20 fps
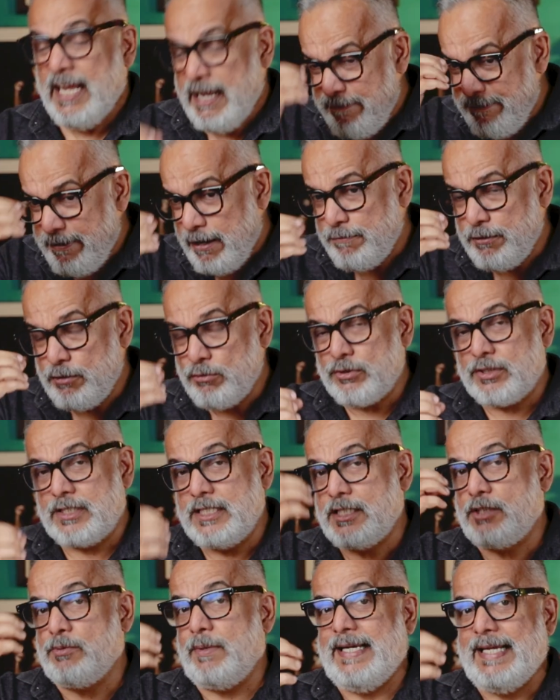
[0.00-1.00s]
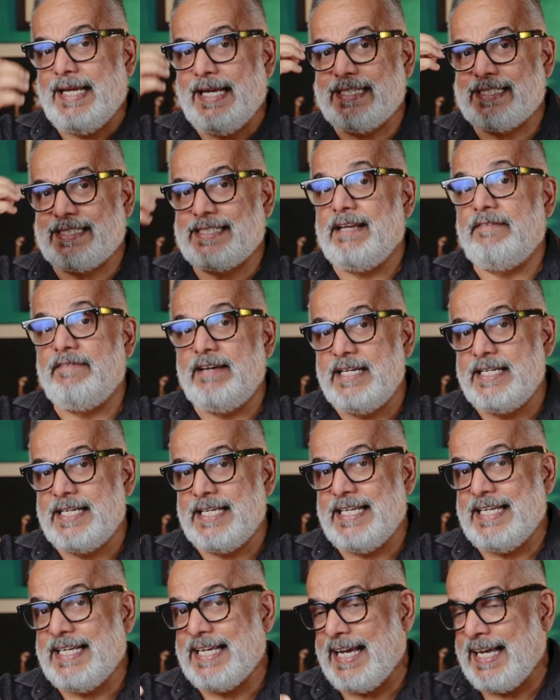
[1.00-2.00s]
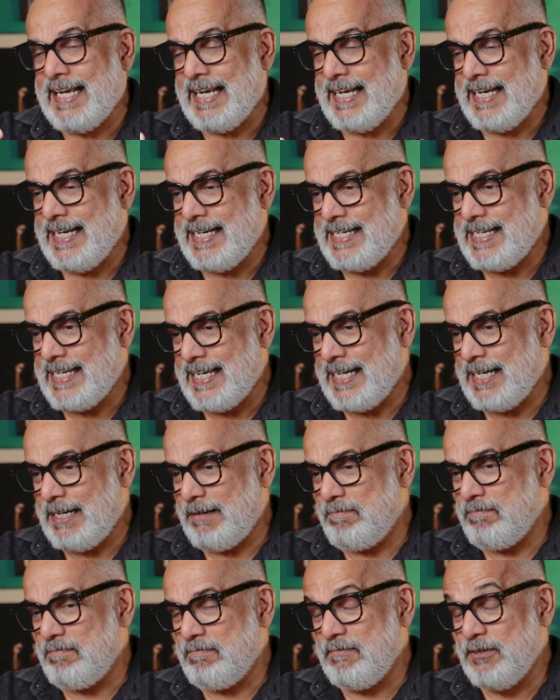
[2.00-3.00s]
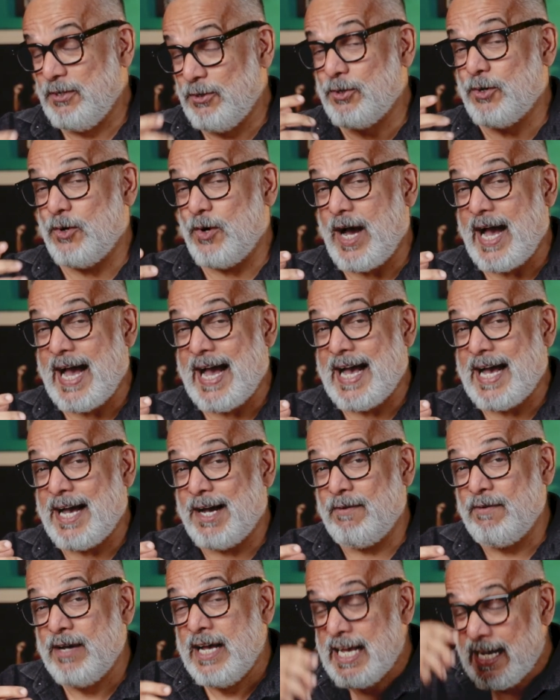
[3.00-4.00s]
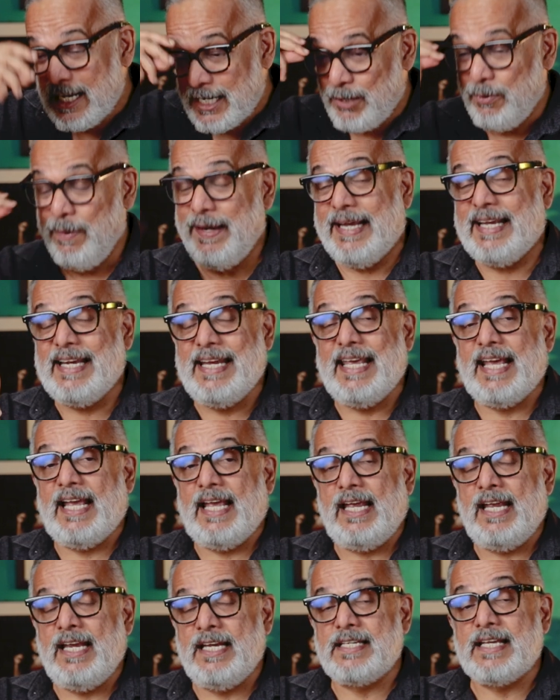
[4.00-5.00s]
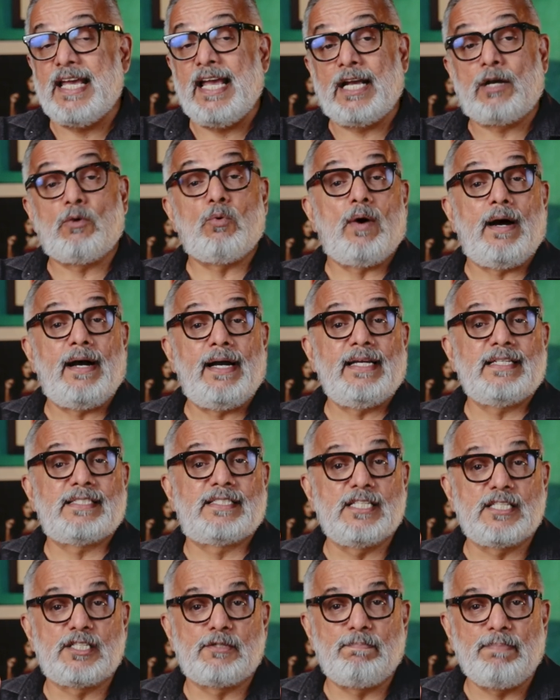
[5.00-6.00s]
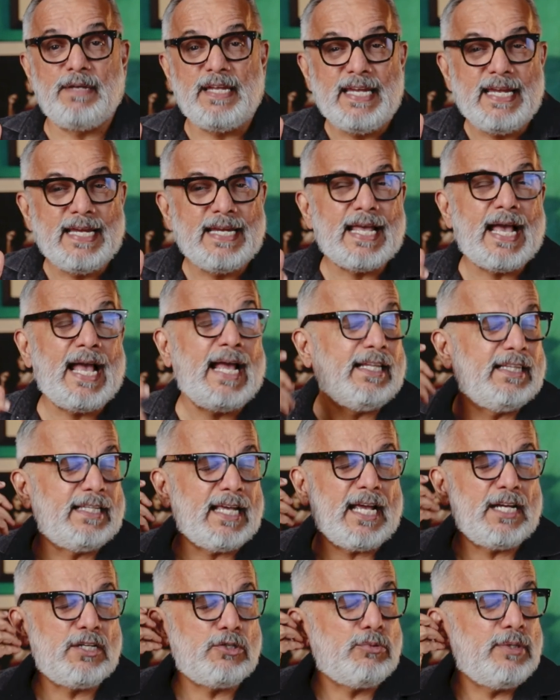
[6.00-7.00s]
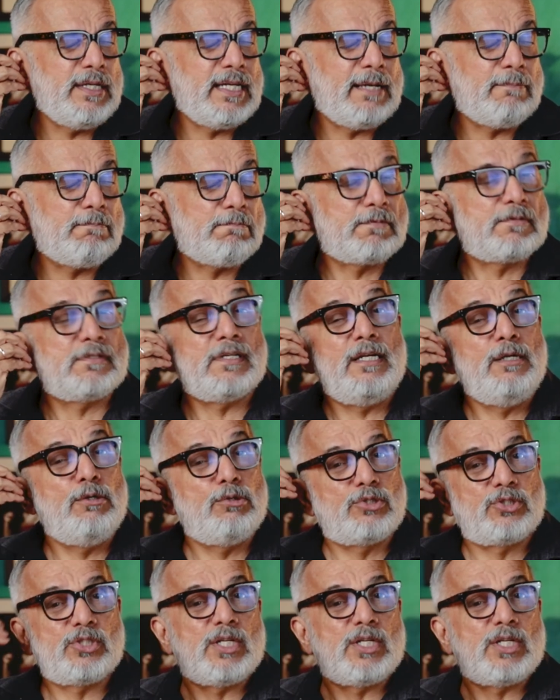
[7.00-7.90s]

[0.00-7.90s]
If you have used the 2870 and you know how quickly it acquires the speed, and that too in absolute